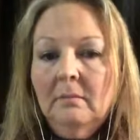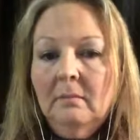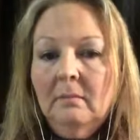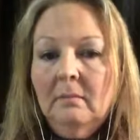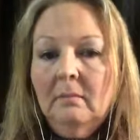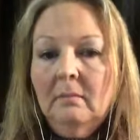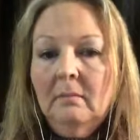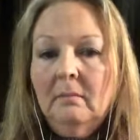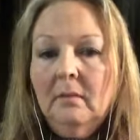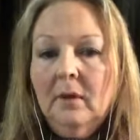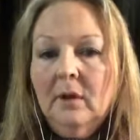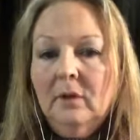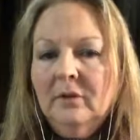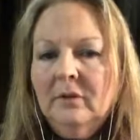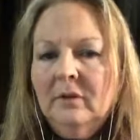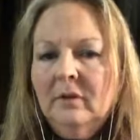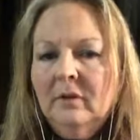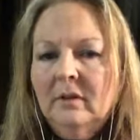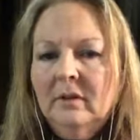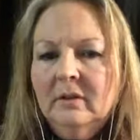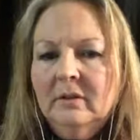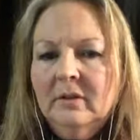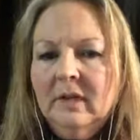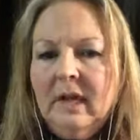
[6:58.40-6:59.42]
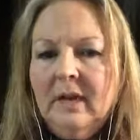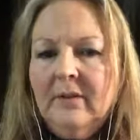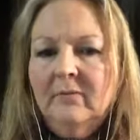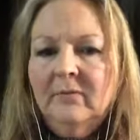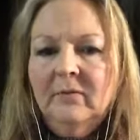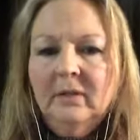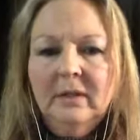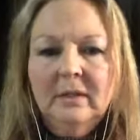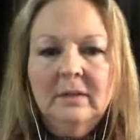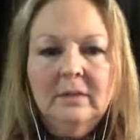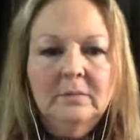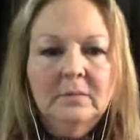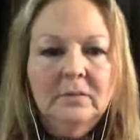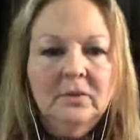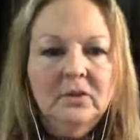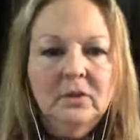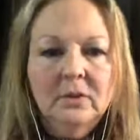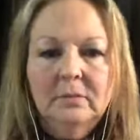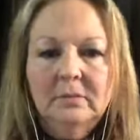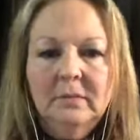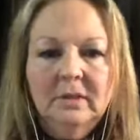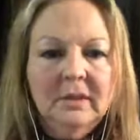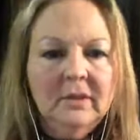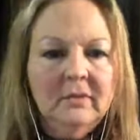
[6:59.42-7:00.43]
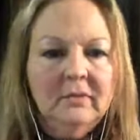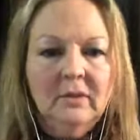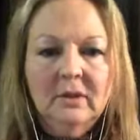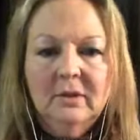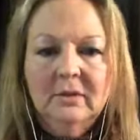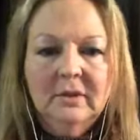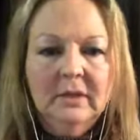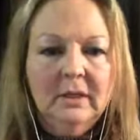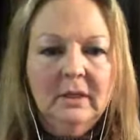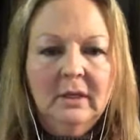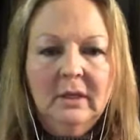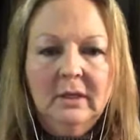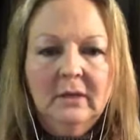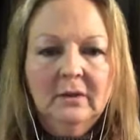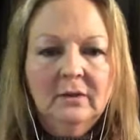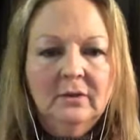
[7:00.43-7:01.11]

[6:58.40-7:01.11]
Most of the time, victims don't believe there's any other